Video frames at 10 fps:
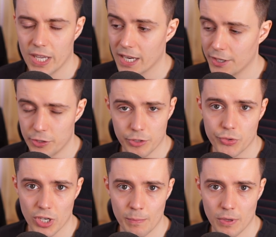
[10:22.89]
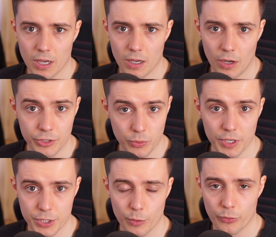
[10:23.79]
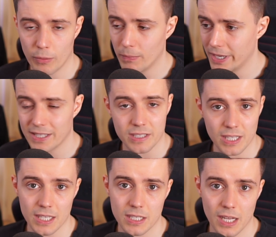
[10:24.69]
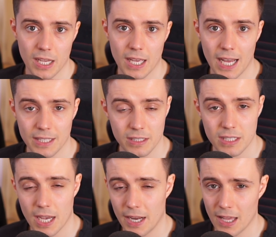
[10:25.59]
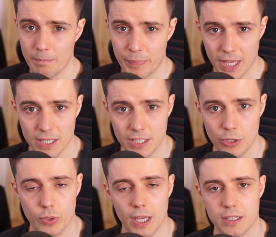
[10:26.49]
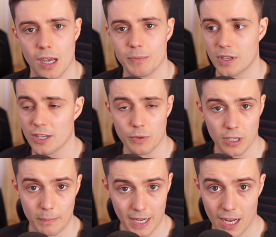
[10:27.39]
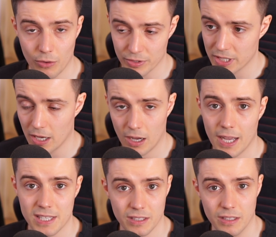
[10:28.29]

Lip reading: Again, I do stream on Twitch from Monday to Saturday at 10 a.m. BST UK time. So if you guys want to come hang out, say hi, it's in